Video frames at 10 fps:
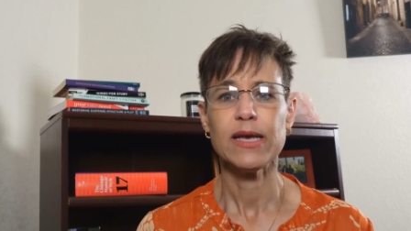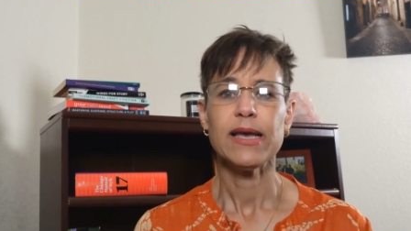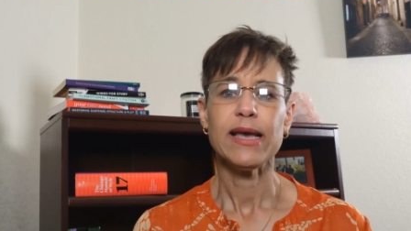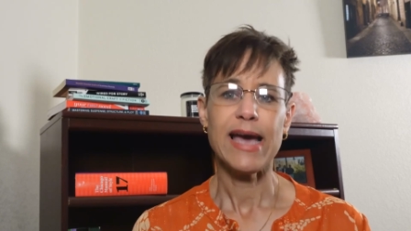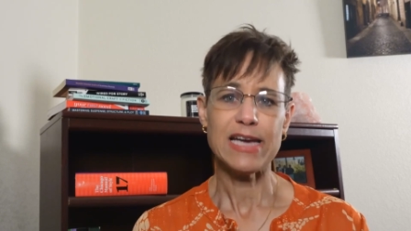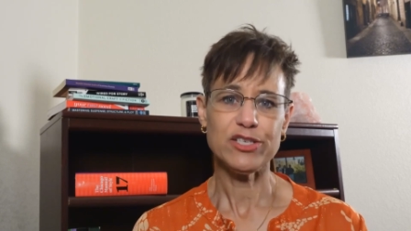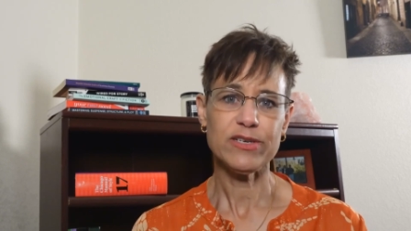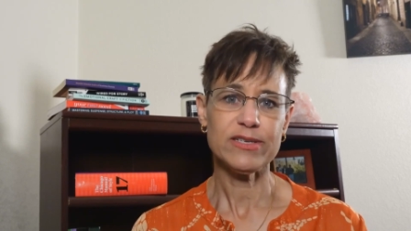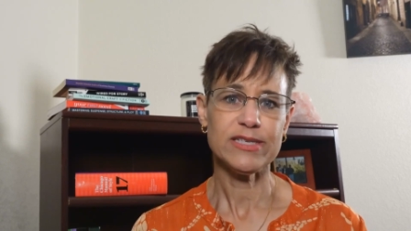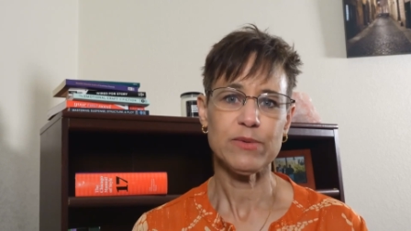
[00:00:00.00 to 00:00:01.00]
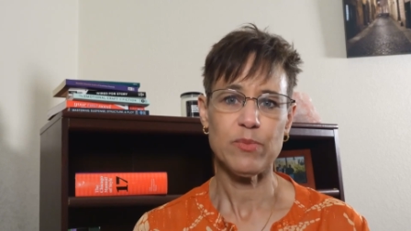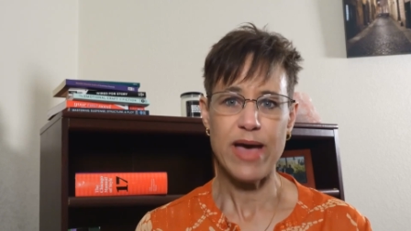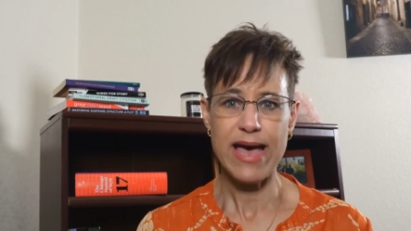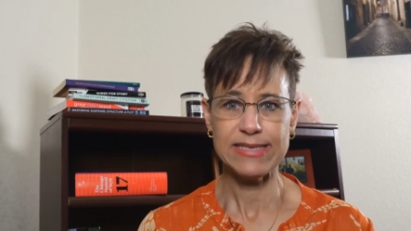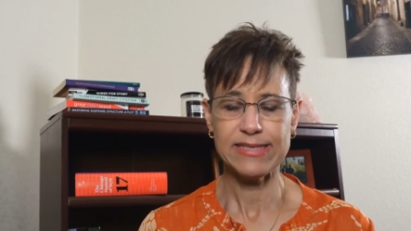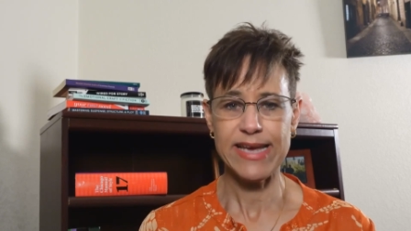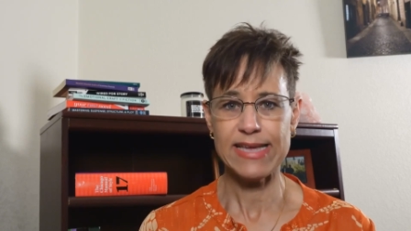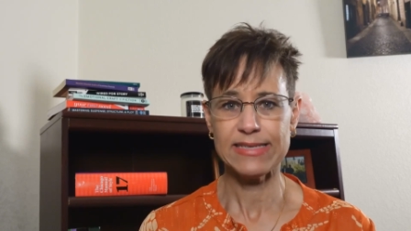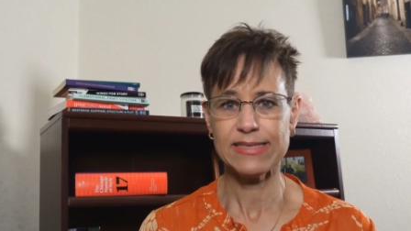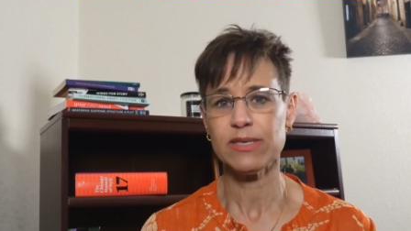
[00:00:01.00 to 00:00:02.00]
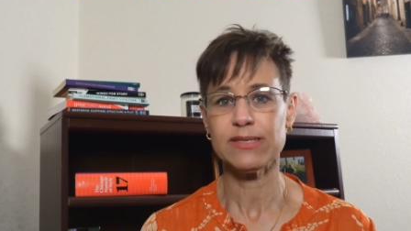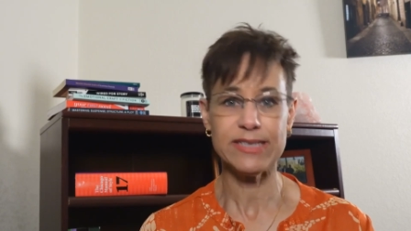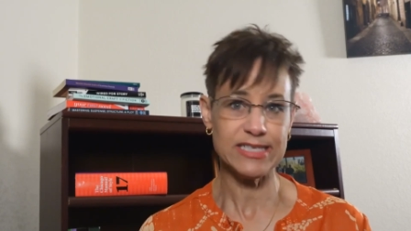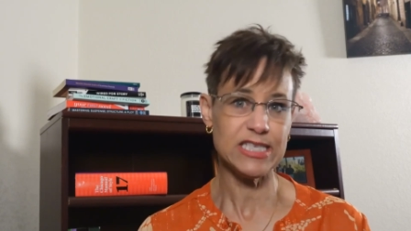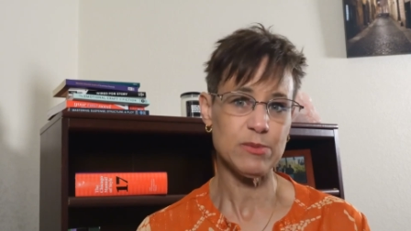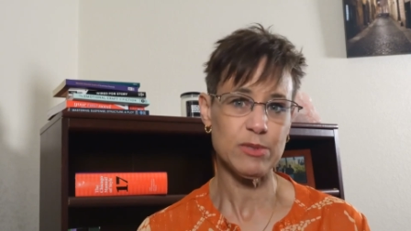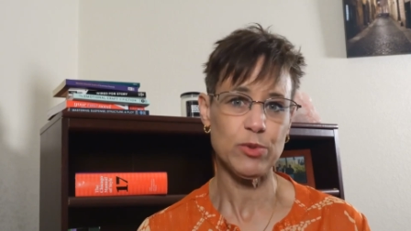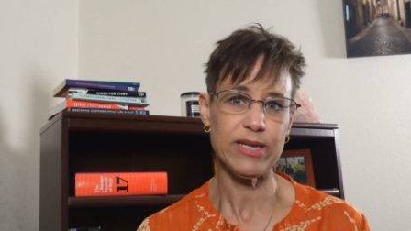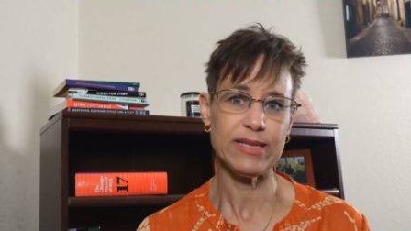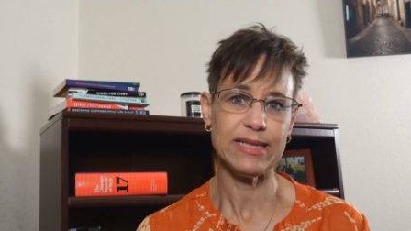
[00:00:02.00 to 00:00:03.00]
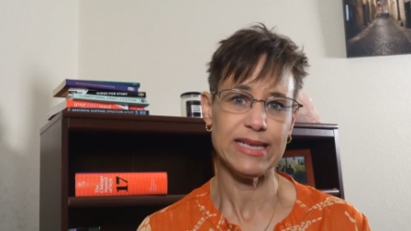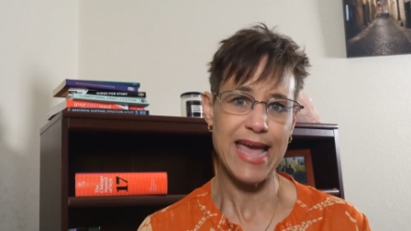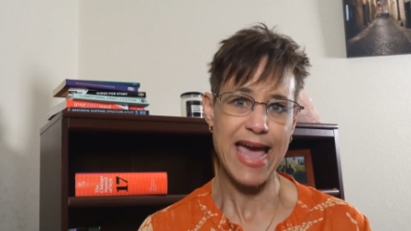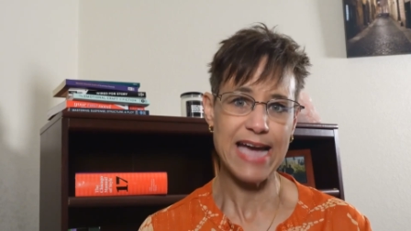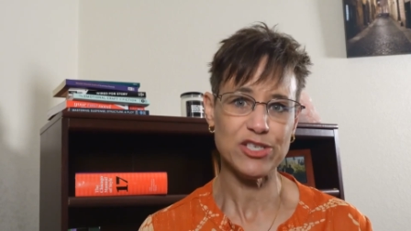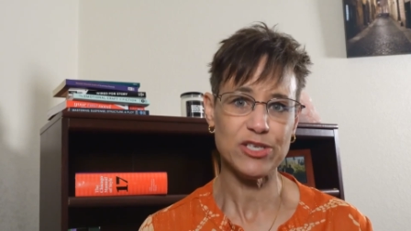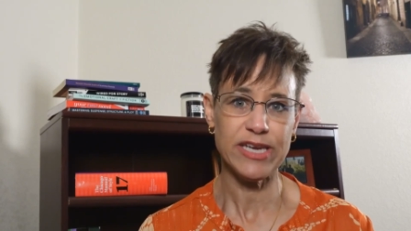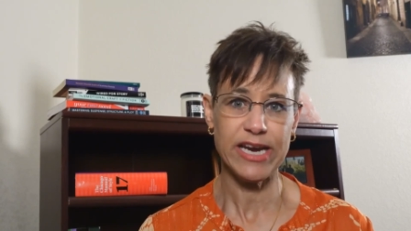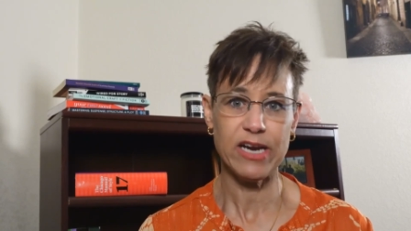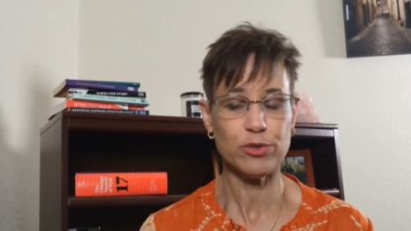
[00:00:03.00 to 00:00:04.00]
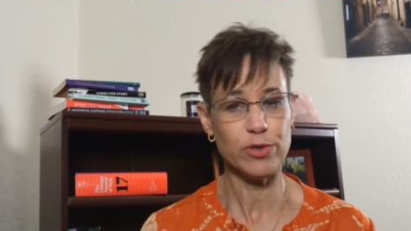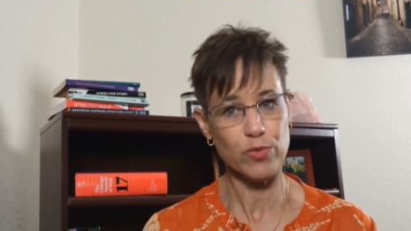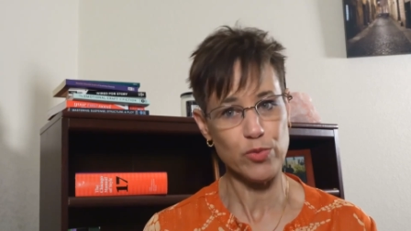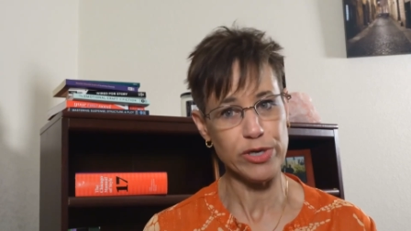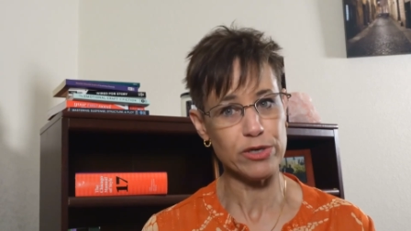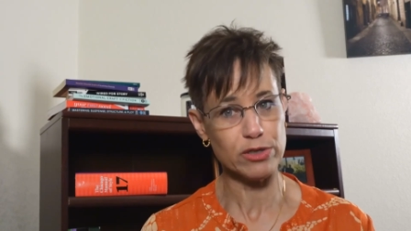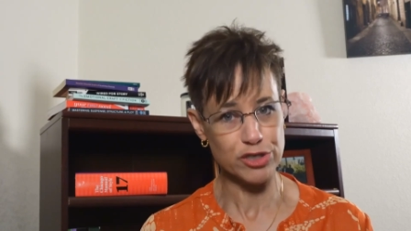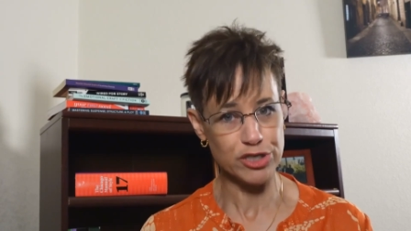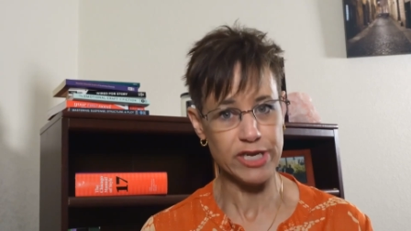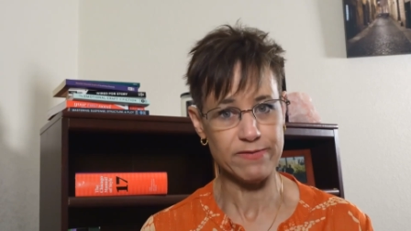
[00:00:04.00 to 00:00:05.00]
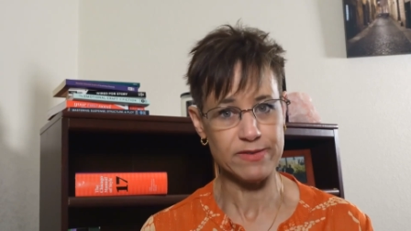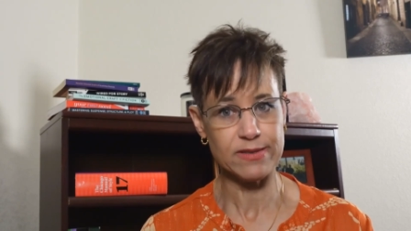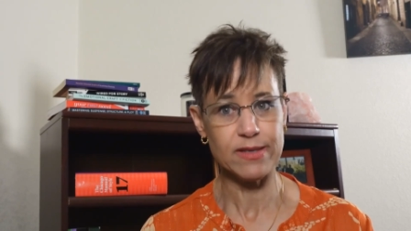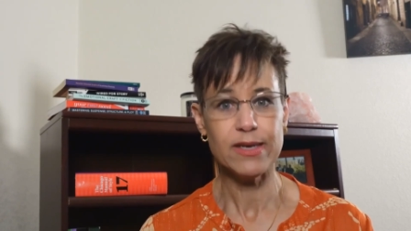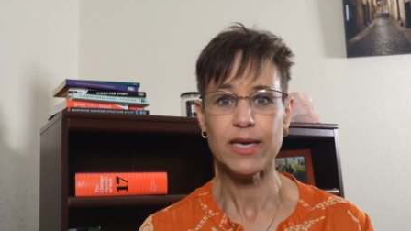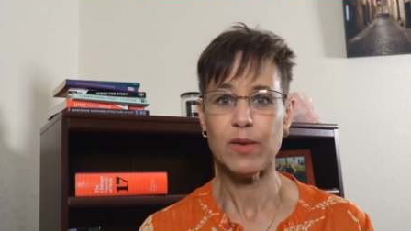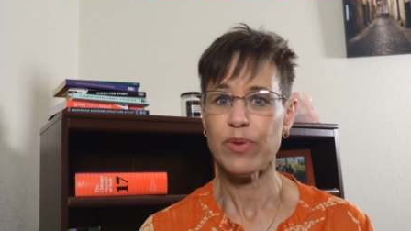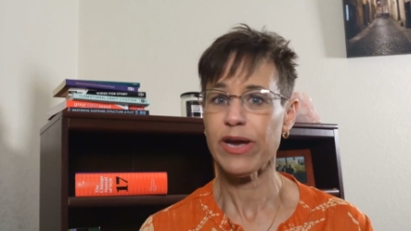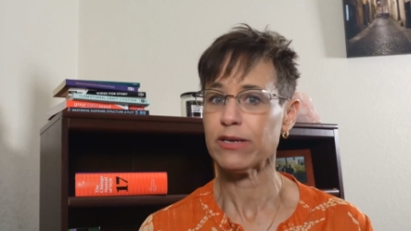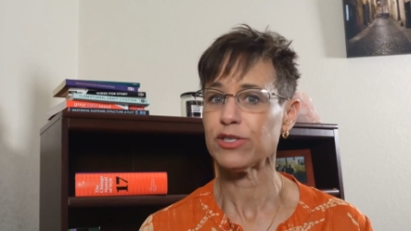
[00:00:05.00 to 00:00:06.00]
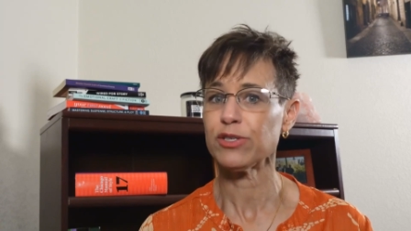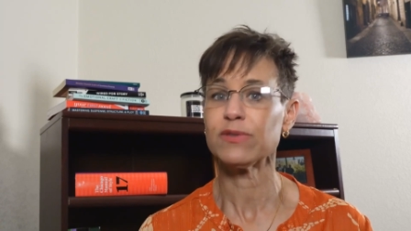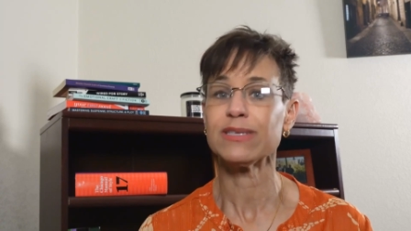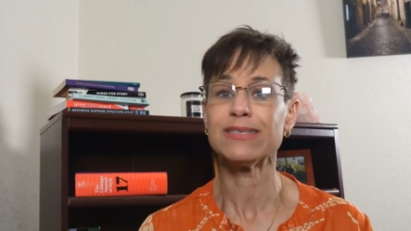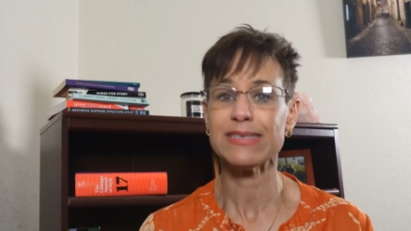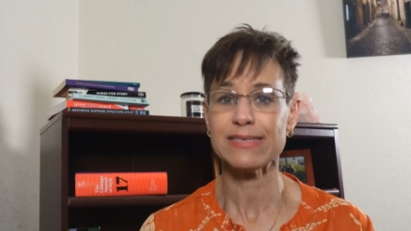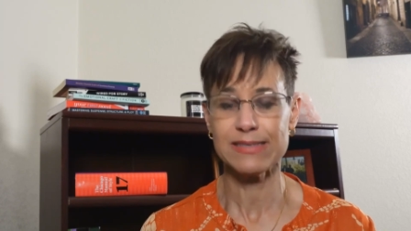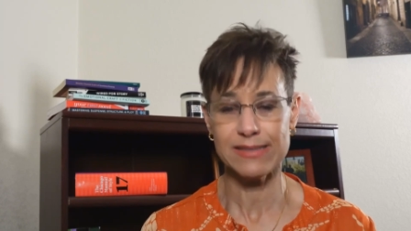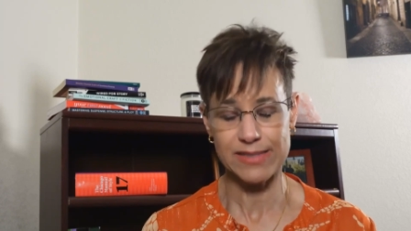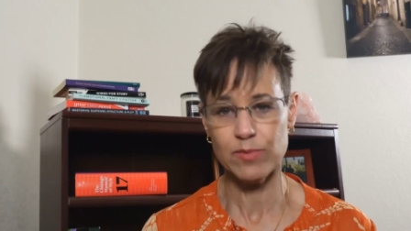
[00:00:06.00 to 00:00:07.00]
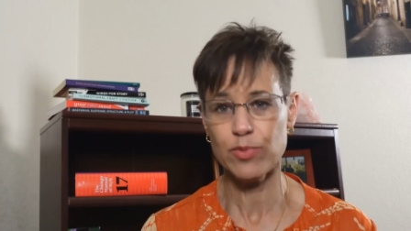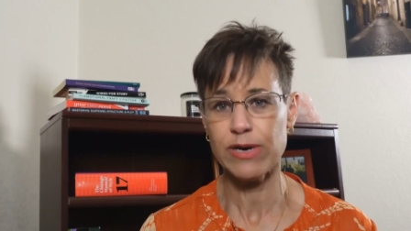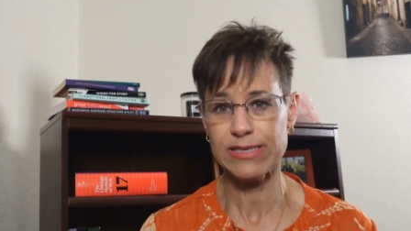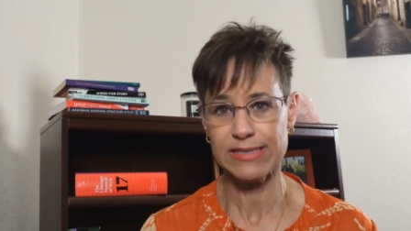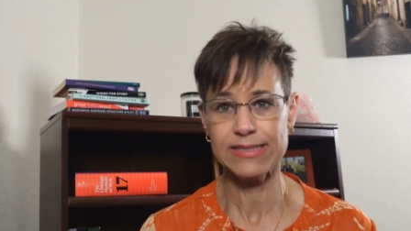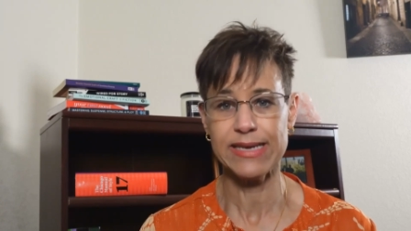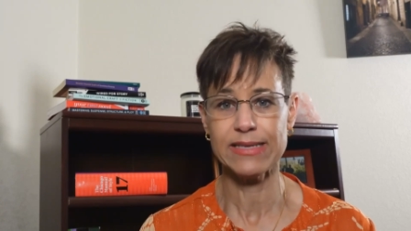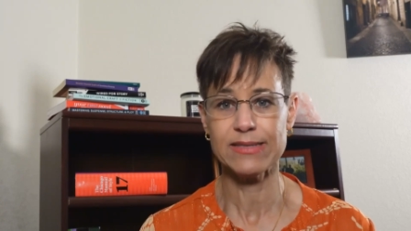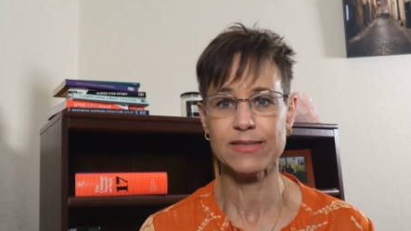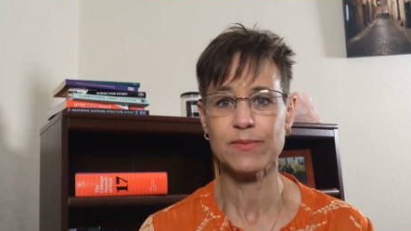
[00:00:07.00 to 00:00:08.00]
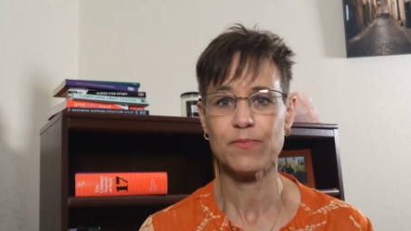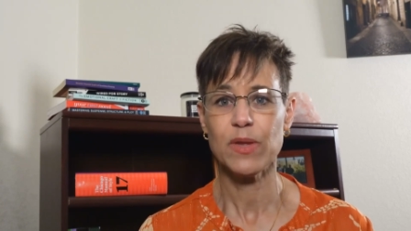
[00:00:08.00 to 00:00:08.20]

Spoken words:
As you can see with past tense, the distance between the action, character, and reader shifts compared to the distance in present tense,